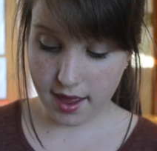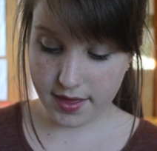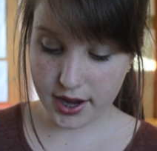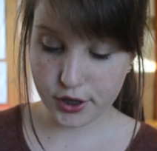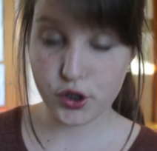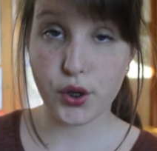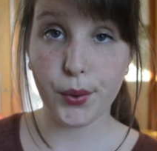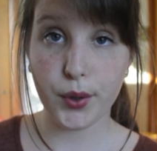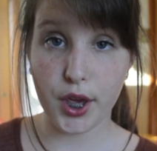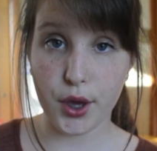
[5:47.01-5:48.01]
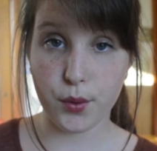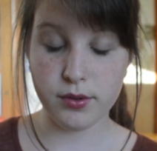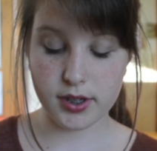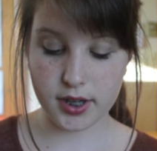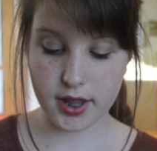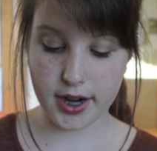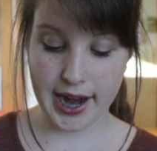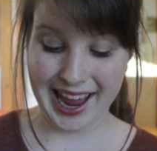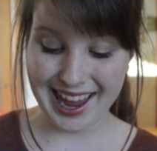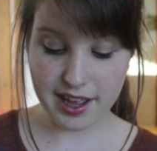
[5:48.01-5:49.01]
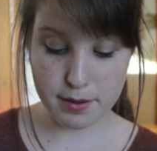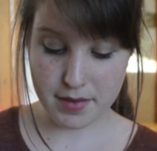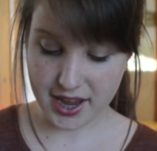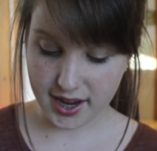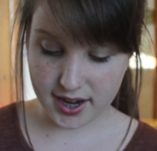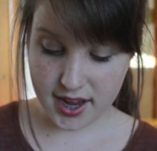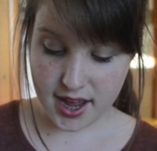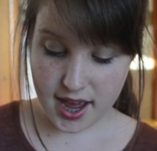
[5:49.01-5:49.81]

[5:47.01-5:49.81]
And they are so cute. They're handmade,